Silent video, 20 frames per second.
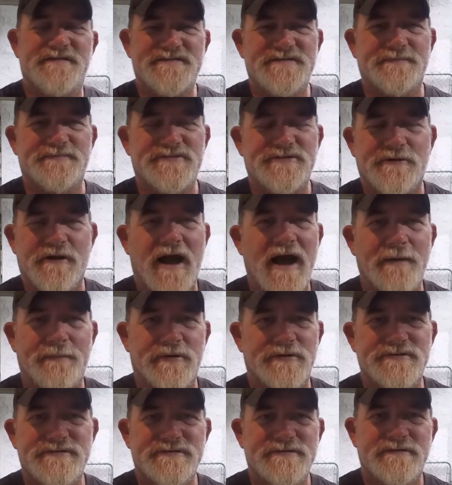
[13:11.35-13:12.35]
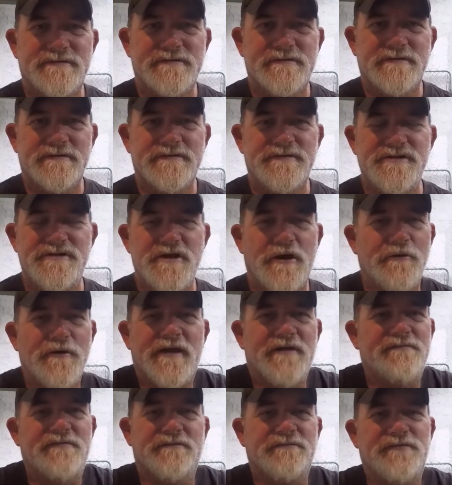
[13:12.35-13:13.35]
subscribers don't
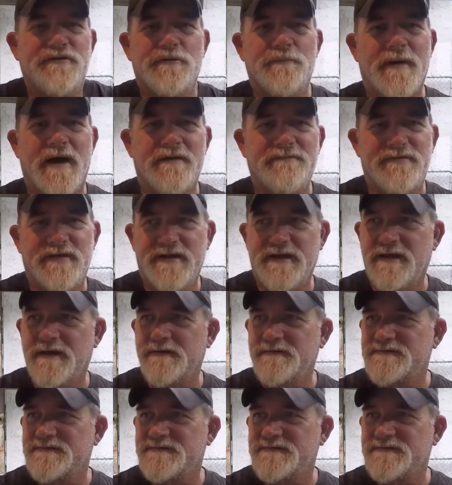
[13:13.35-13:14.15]
even view my videos.